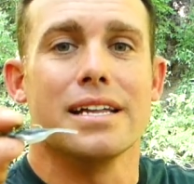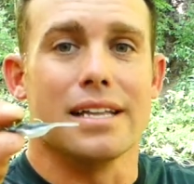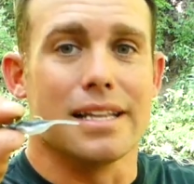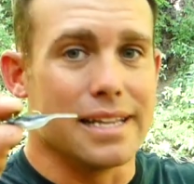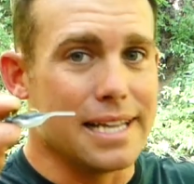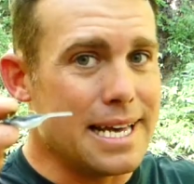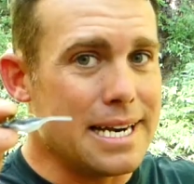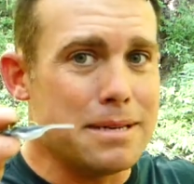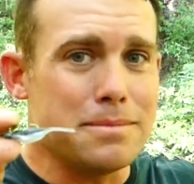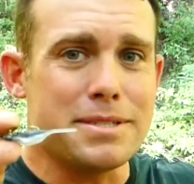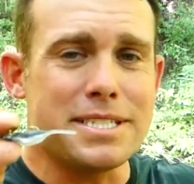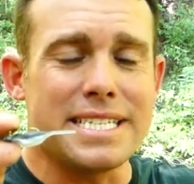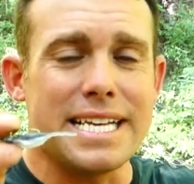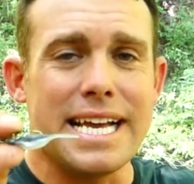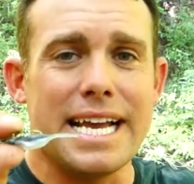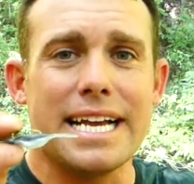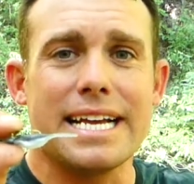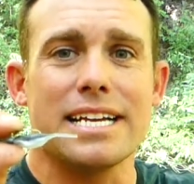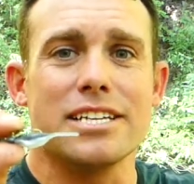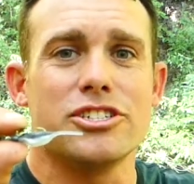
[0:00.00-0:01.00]
let them
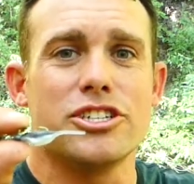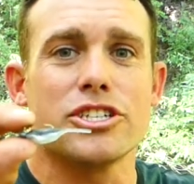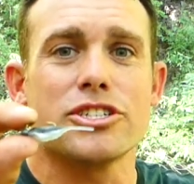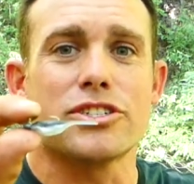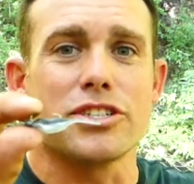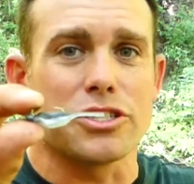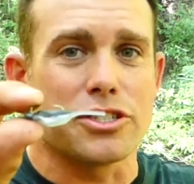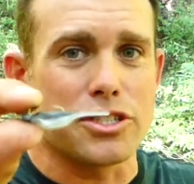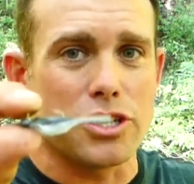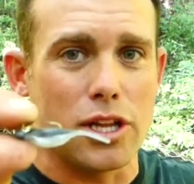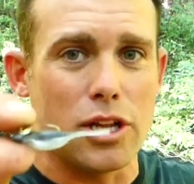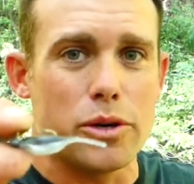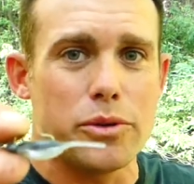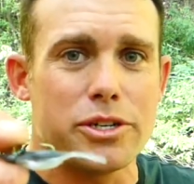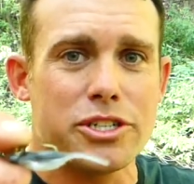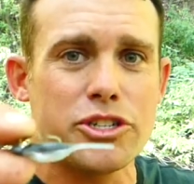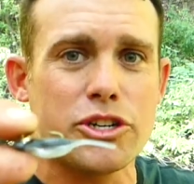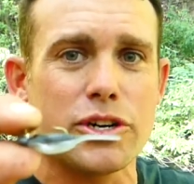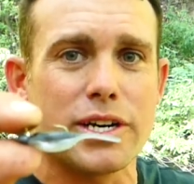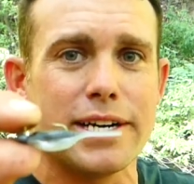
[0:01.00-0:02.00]
sink, and just a slow
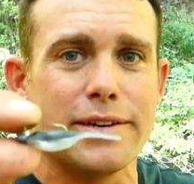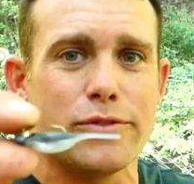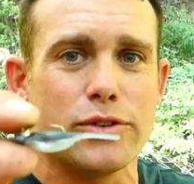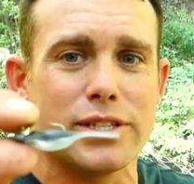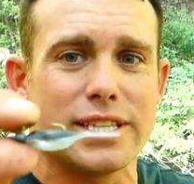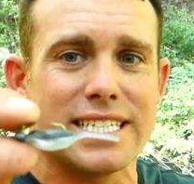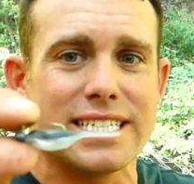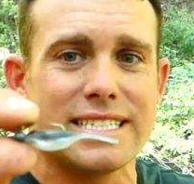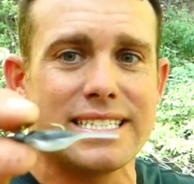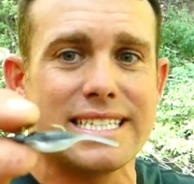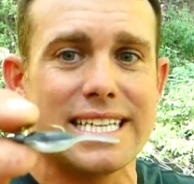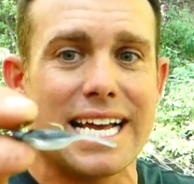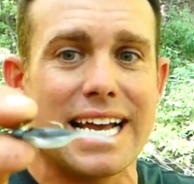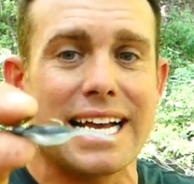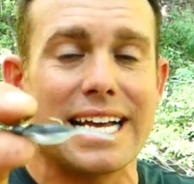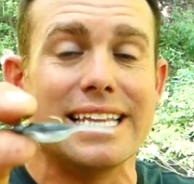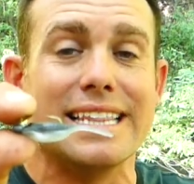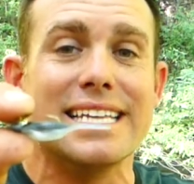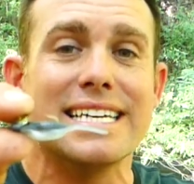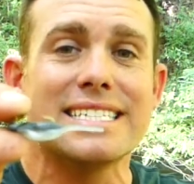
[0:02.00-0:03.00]
retrieve with this
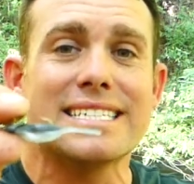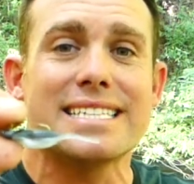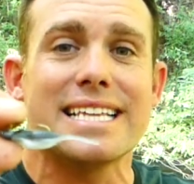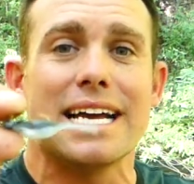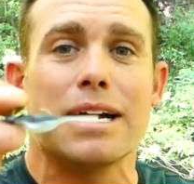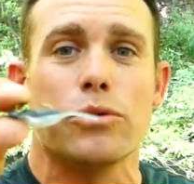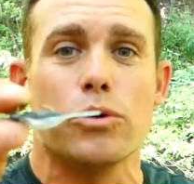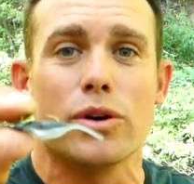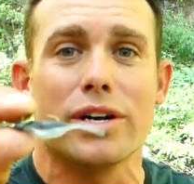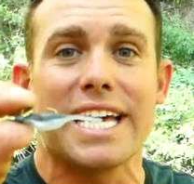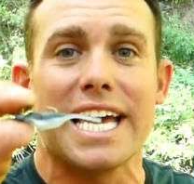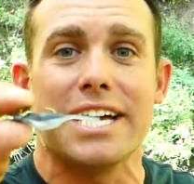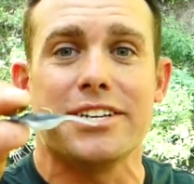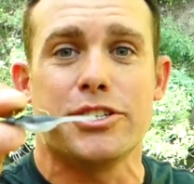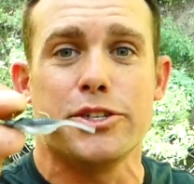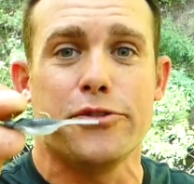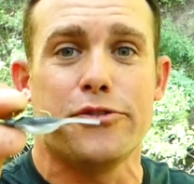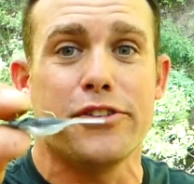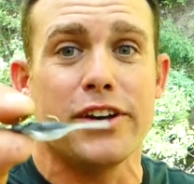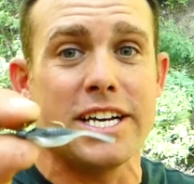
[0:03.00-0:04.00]
thing, and this thing will
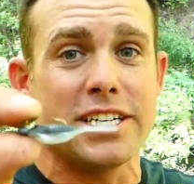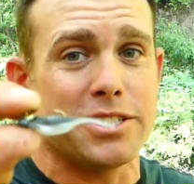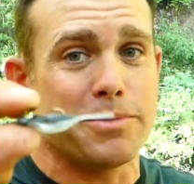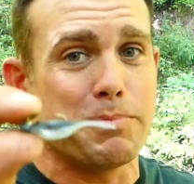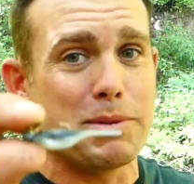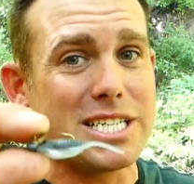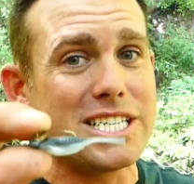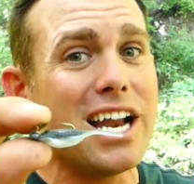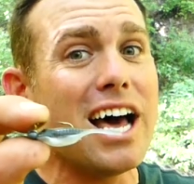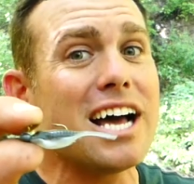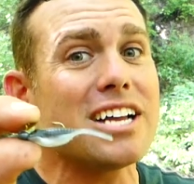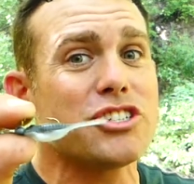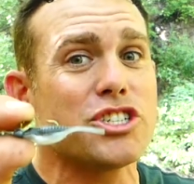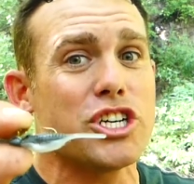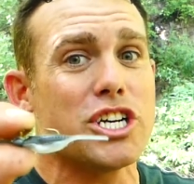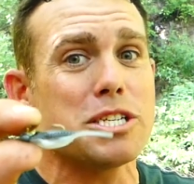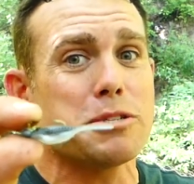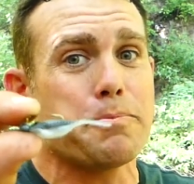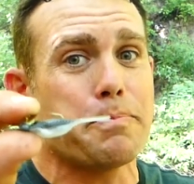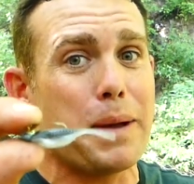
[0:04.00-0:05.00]
catch you fish. But not
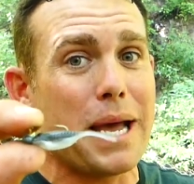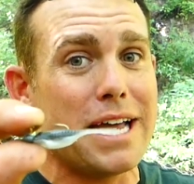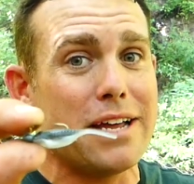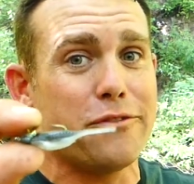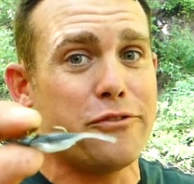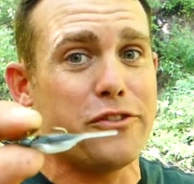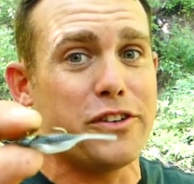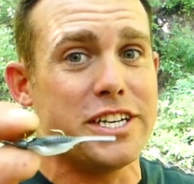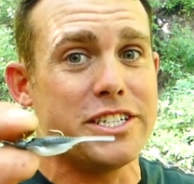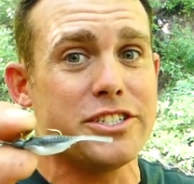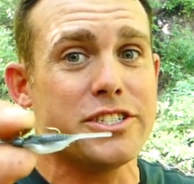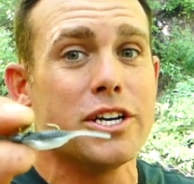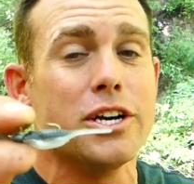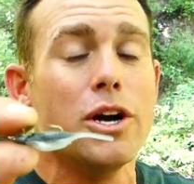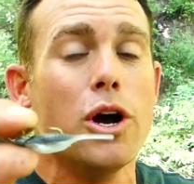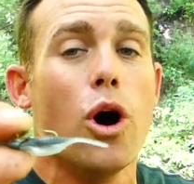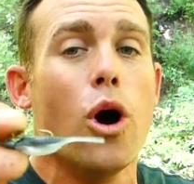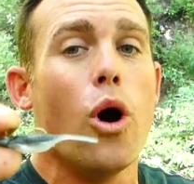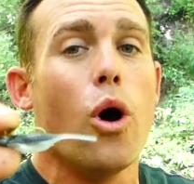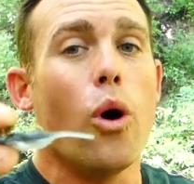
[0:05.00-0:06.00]
just panfish
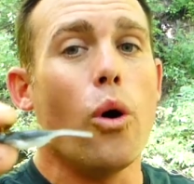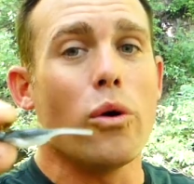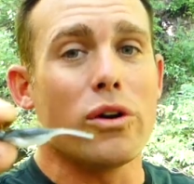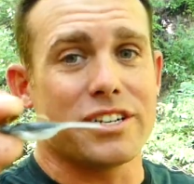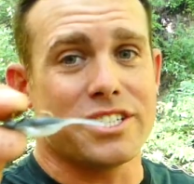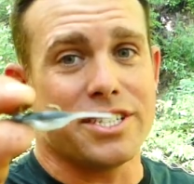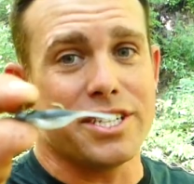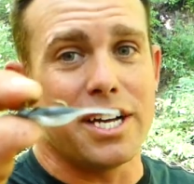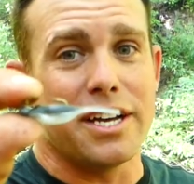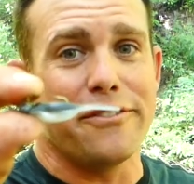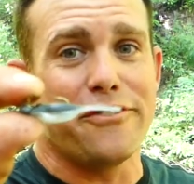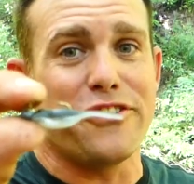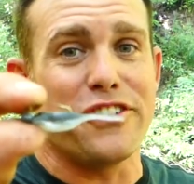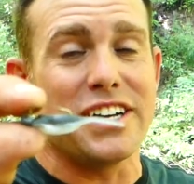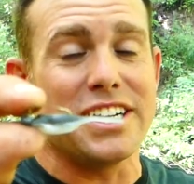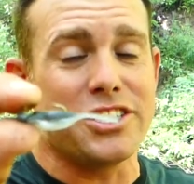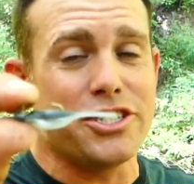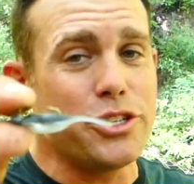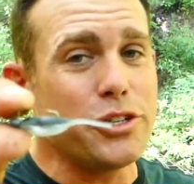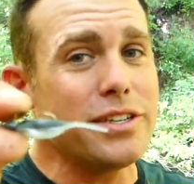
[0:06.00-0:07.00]
or
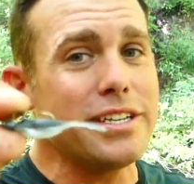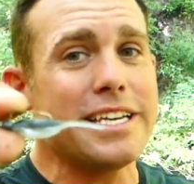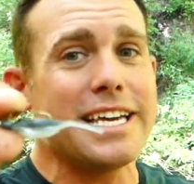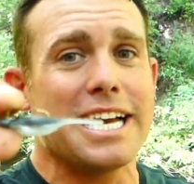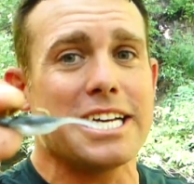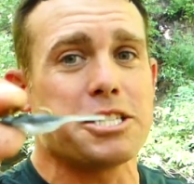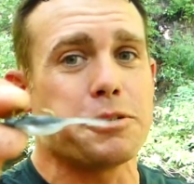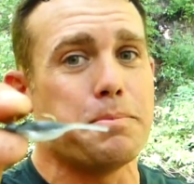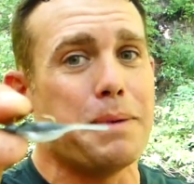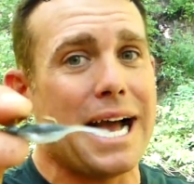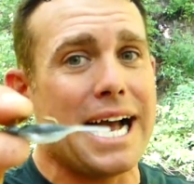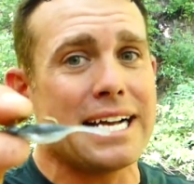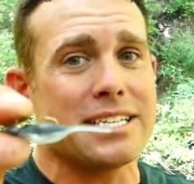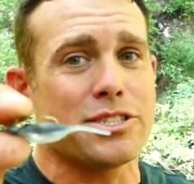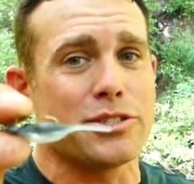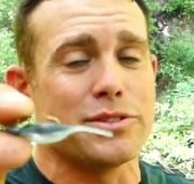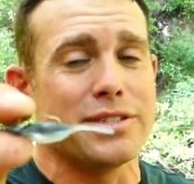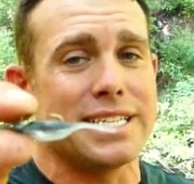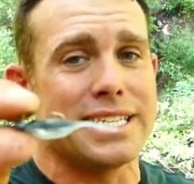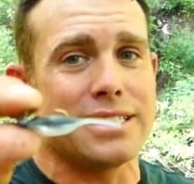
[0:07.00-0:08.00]
sunfish. You can catch
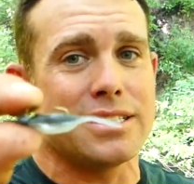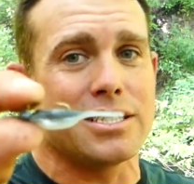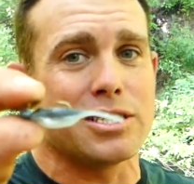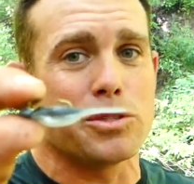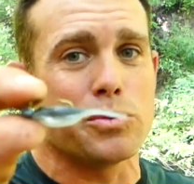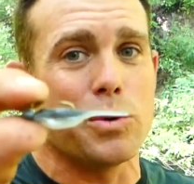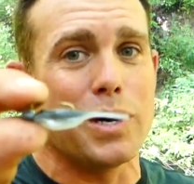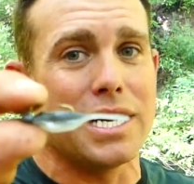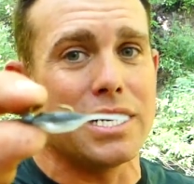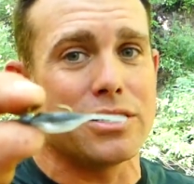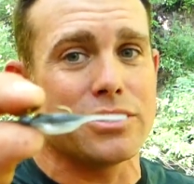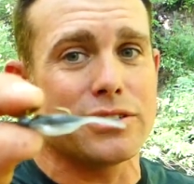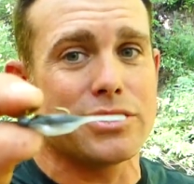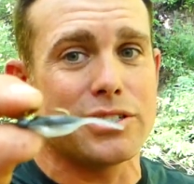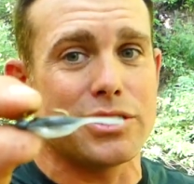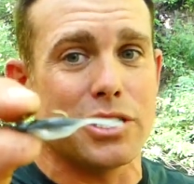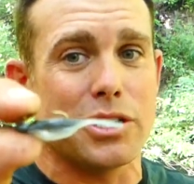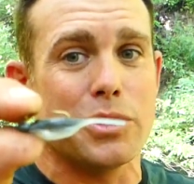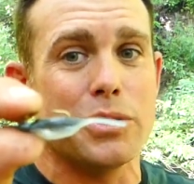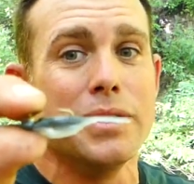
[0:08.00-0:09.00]
bass on these as well.
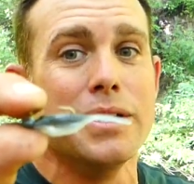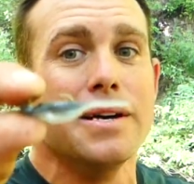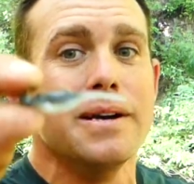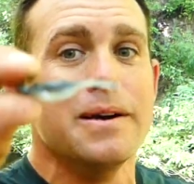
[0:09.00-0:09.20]
So